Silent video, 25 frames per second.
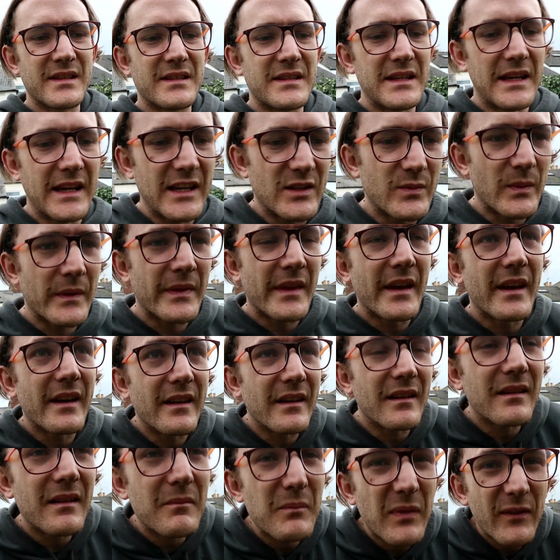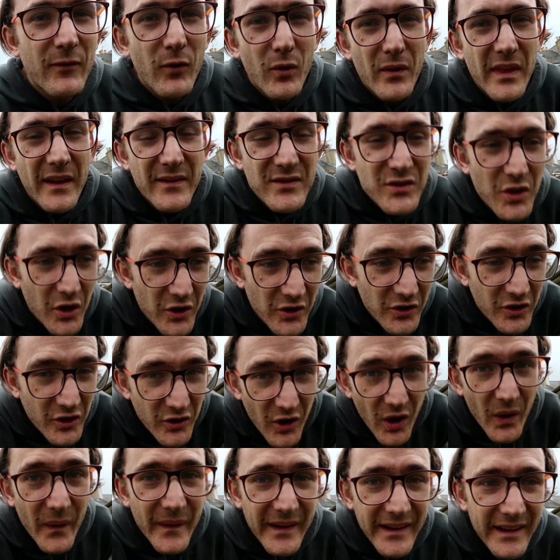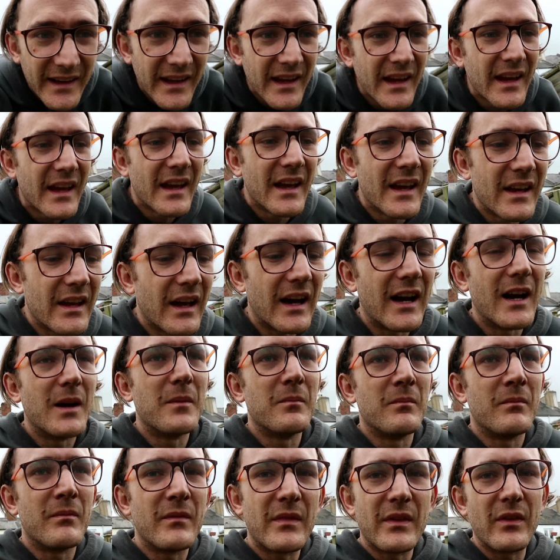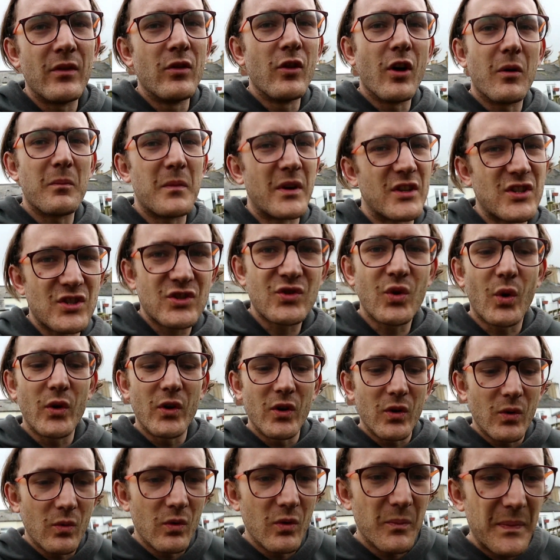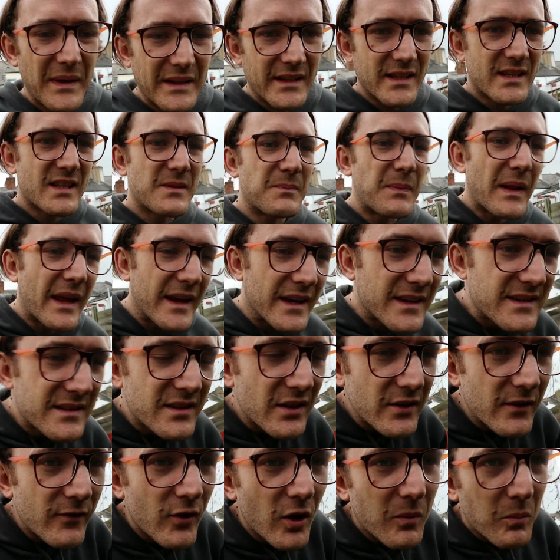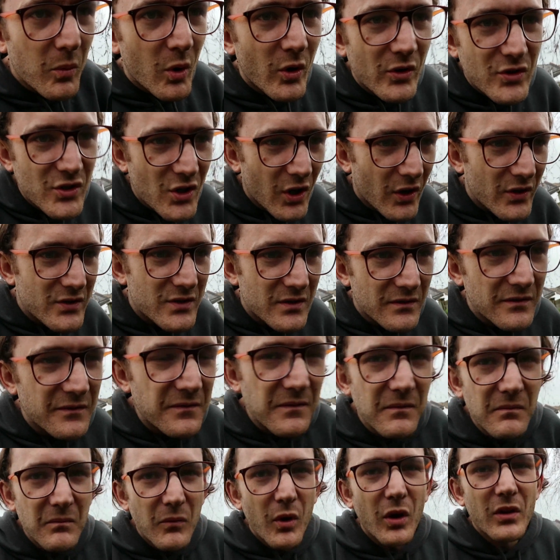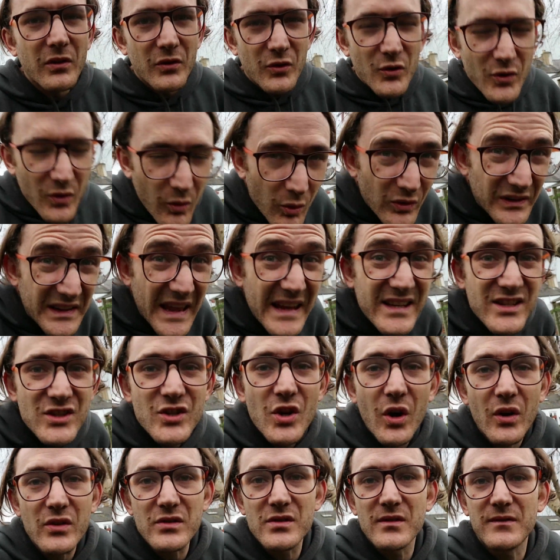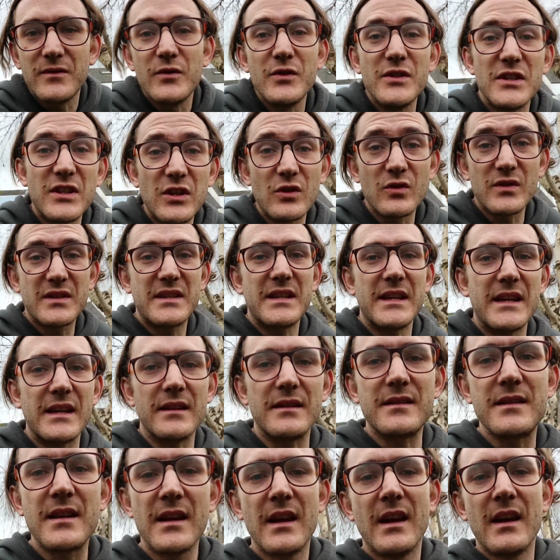seeds before they've started growing, not much soil will be displaced, so you've got more chance of less chance of losing your seeds.